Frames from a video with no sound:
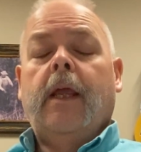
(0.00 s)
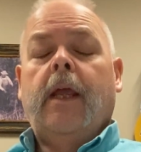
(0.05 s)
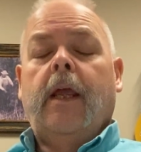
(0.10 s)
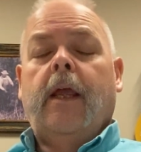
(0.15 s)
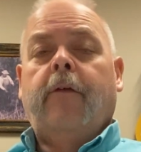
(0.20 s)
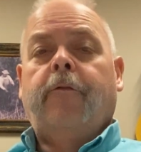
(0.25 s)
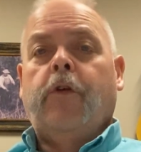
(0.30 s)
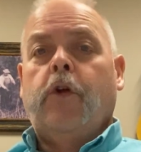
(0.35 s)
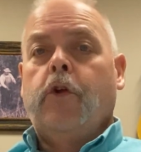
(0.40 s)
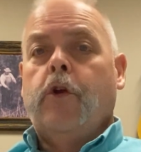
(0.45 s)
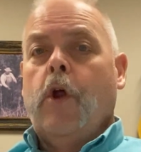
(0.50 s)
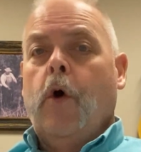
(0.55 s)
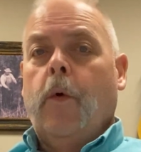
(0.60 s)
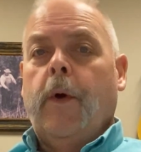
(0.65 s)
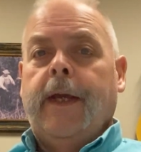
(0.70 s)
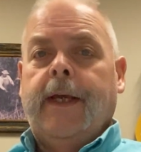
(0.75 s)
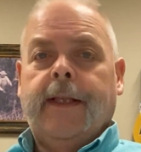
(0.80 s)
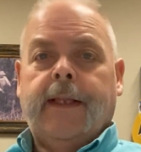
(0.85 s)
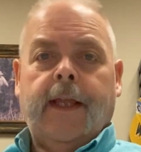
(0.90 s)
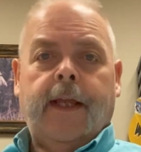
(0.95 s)
If you know
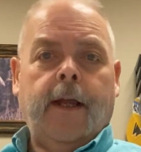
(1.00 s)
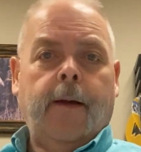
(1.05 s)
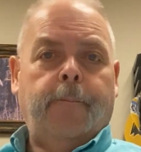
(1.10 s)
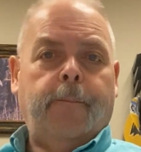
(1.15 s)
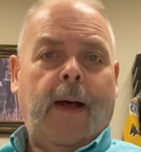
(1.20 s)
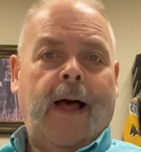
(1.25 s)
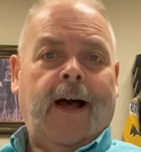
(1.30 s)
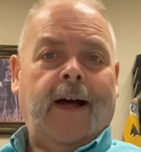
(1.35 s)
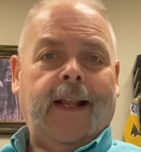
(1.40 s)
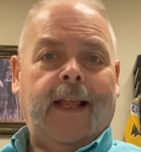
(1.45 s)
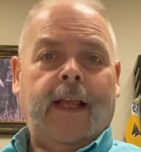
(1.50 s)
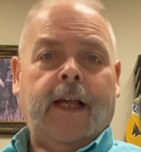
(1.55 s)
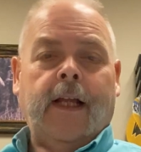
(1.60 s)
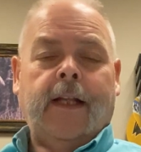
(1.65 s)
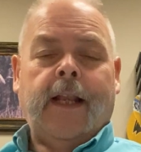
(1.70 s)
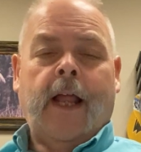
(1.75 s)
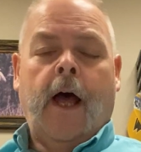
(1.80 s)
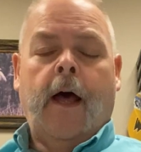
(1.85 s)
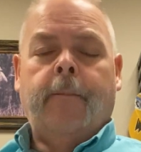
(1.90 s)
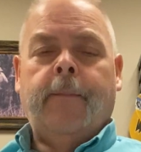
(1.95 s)
anything about
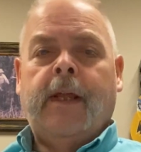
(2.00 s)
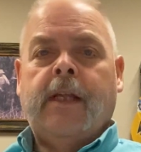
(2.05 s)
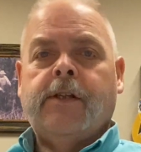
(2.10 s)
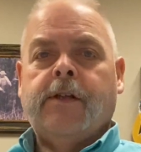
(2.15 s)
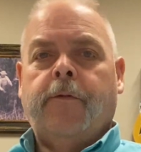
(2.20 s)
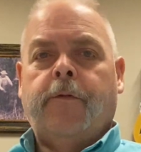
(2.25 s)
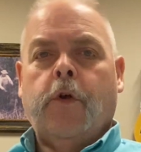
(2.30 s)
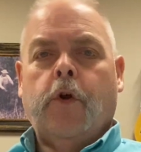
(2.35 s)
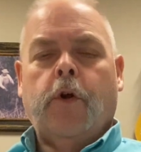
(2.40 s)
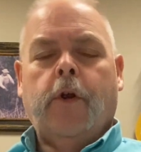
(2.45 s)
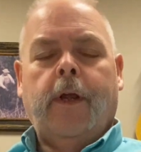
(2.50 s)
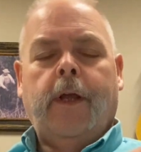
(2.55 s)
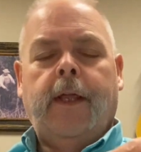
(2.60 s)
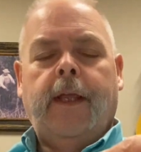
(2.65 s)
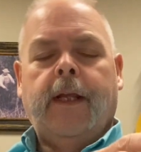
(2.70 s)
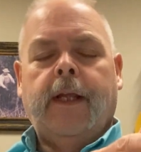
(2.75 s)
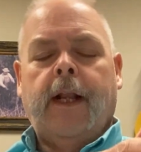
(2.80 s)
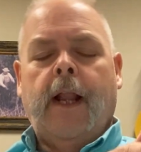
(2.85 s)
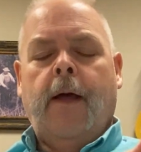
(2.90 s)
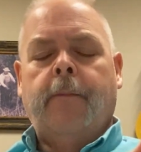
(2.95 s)
economics, if you're an
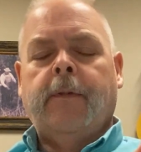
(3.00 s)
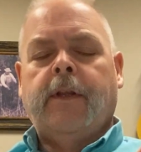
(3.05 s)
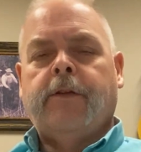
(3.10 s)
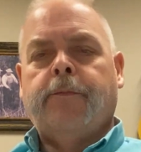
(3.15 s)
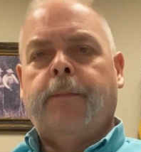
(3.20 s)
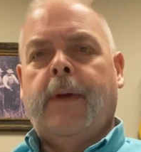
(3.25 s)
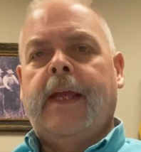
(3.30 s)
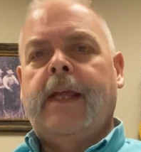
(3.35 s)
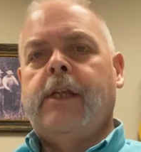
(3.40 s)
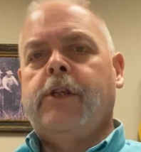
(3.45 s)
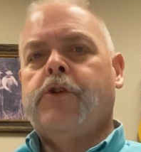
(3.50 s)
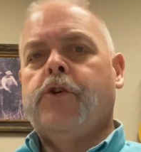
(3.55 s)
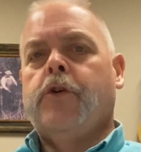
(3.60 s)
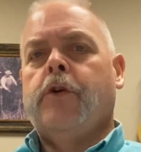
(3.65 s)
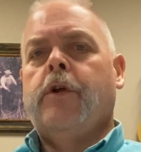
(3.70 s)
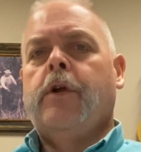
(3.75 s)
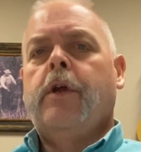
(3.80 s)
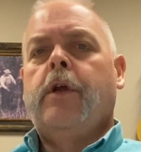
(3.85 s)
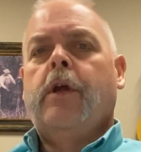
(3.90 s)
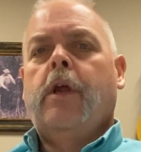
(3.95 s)
economics
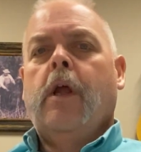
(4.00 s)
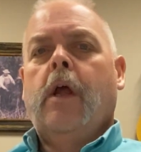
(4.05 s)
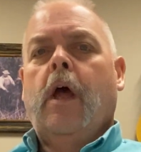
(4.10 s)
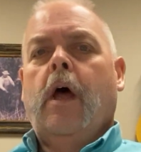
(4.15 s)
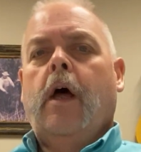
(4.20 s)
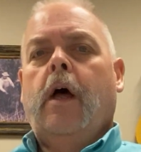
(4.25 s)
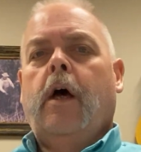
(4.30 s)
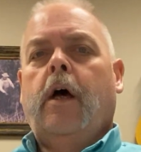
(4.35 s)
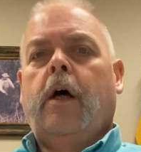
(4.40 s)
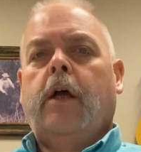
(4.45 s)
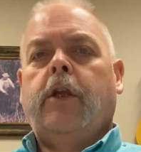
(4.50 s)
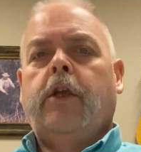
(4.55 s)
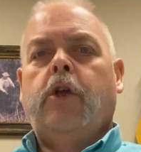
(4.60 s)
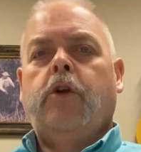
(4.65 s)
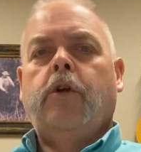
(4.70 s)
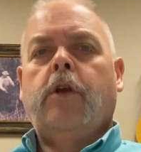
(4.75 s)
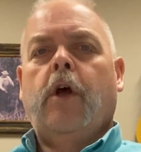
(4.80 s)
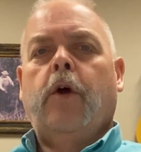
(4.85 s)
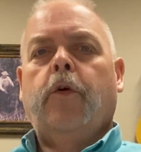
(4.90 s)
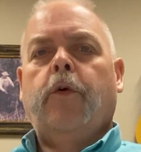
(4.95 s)
major,
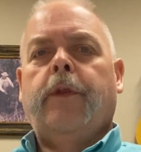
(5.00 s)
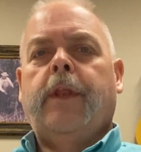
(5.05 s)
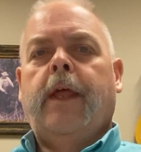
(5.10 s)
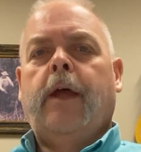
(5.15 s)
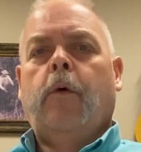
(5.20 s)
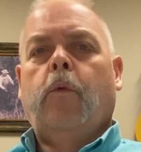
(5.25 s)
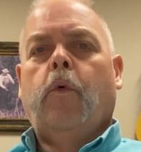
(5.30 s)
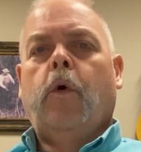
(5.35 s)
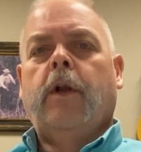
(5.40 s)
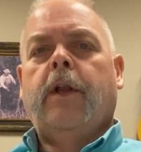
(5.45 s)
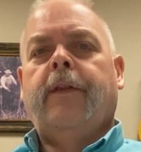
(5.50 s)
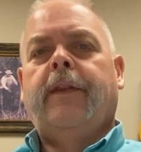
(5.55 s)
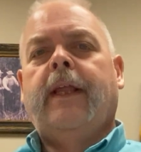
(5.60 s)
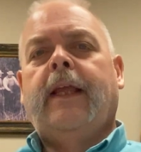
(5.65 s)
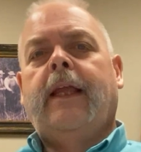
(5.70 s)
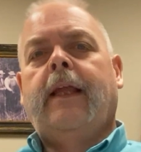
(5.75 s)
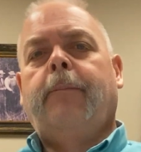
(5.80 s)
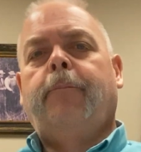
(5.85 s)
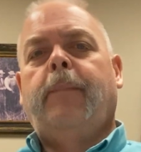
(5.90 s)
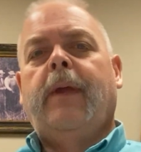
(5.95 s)
you know that one of
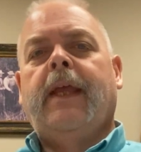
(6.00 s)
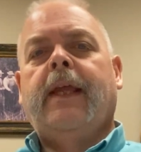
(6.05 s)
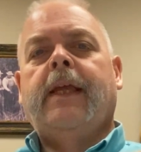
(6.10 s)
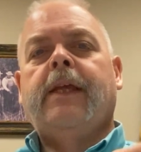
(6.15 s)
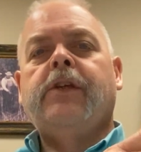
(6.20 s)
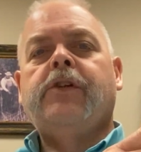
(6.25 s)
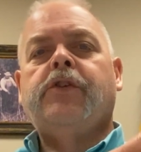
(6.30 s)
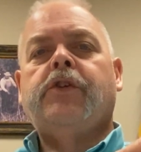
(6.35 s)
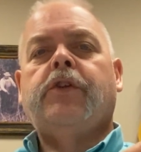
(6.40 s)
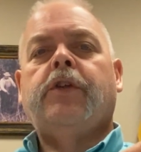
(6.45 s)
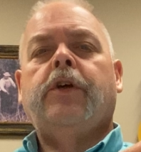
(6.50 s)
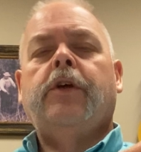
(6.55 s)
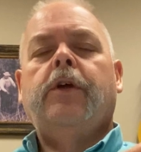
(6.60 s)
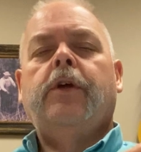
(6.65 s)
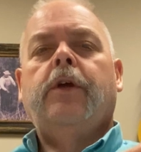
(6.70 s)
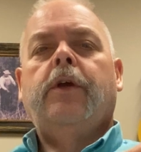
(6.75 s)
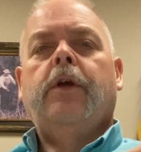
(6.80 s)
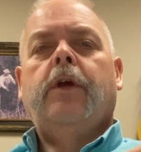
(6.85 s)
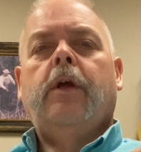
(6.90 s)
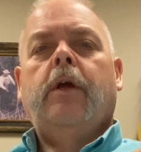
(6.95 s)
the biggest,
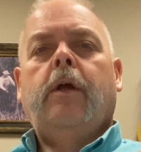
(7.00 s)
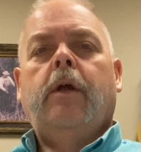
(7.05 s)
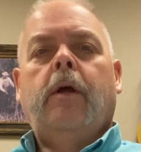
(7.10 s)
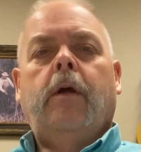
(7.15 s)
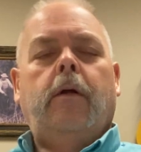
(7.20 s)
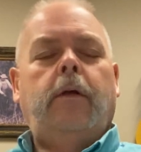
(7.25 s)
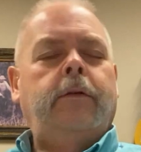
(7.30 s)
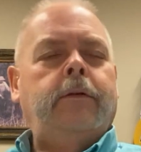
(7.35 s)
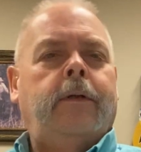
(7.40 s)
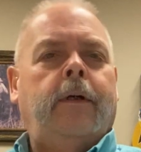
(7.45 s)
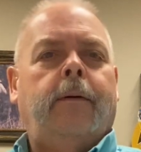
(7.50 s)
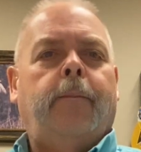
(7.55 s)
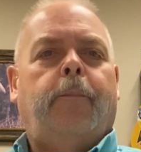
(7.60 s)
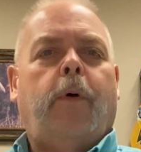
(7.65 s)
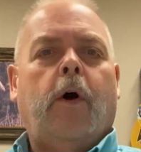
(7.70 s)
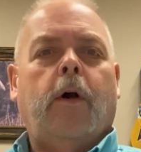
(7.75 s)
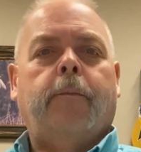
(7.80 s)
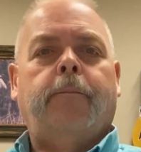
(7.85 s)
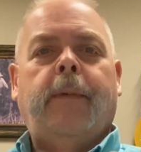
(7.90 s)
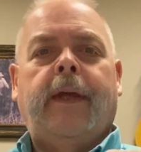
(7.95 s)

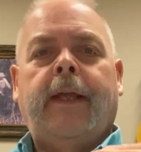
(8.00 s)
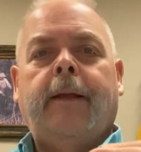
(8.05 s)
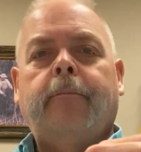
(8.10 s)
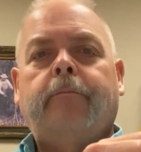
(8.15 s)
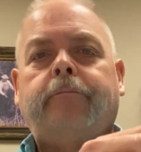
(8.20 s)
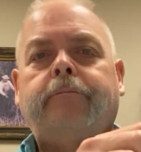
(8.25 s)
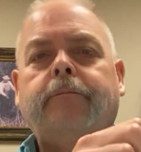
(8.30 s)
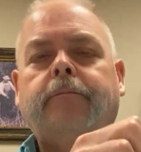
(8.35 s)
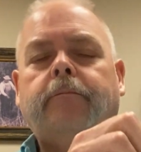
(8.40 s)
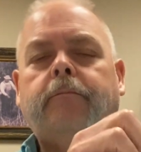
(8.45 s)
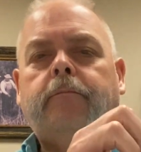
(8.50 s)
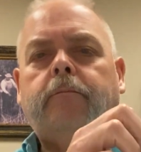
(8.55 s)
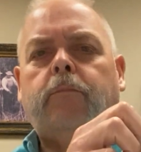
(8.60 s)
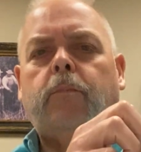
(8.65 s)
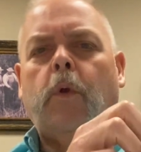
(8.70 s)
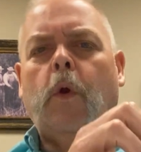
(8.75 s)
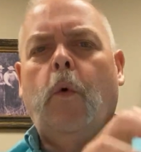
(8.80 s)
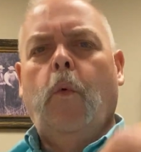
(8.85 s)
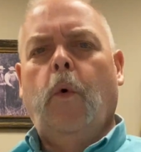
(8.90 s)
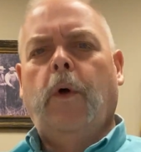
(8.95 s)
pardon me,
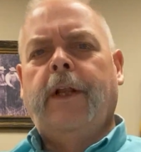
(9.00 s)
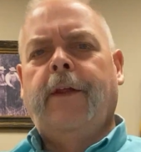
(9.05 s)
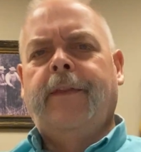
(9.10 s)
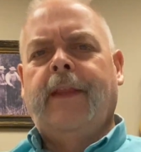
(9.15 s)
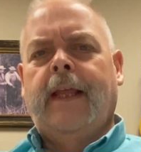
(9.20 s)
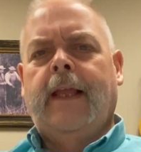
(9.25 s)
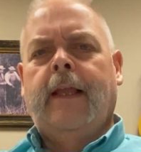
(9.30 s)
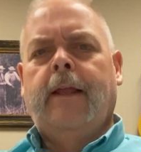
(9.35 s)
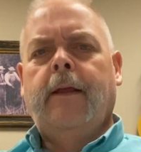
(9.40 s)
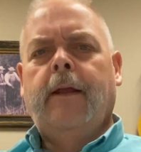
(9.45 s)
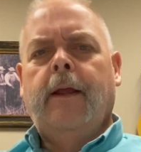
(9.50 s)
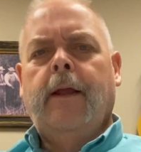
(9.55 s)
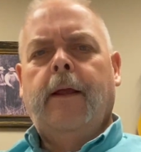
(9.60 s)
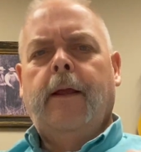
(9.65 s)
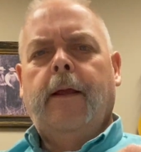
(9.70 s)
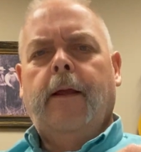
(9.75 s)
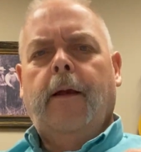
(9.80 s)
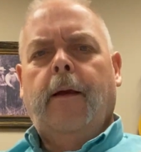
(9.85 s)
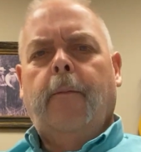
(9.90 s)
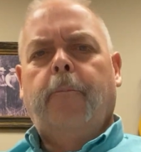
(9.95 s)
one of the
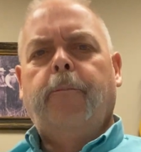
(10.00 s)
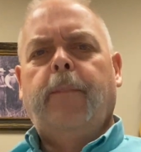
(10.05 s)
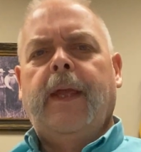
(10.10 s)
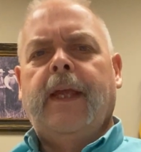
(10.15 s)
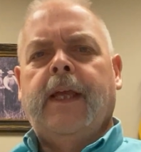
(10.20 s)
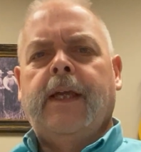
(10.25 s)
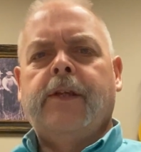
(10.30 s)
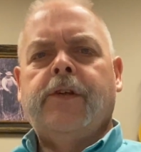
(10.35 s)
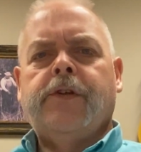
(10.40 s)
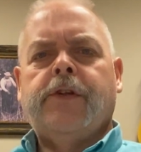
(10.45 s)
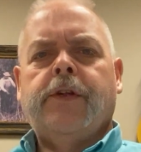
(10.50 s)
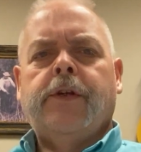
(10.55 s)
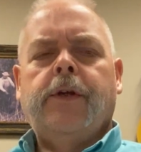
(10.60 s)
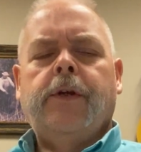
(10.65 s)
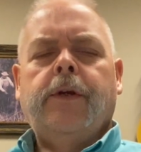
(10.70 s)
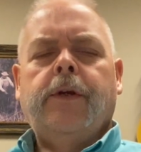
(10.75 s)
biggest